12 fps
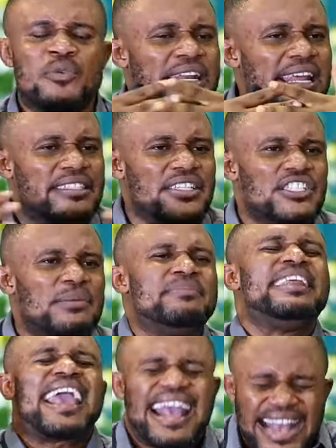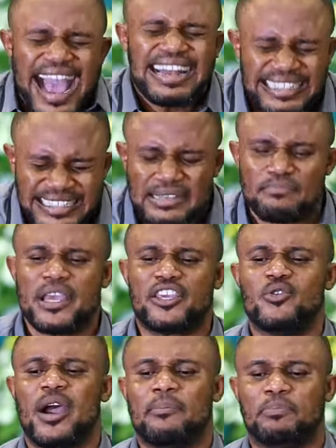relationship. They can't
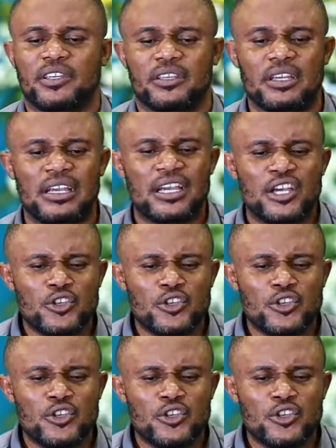make you happy.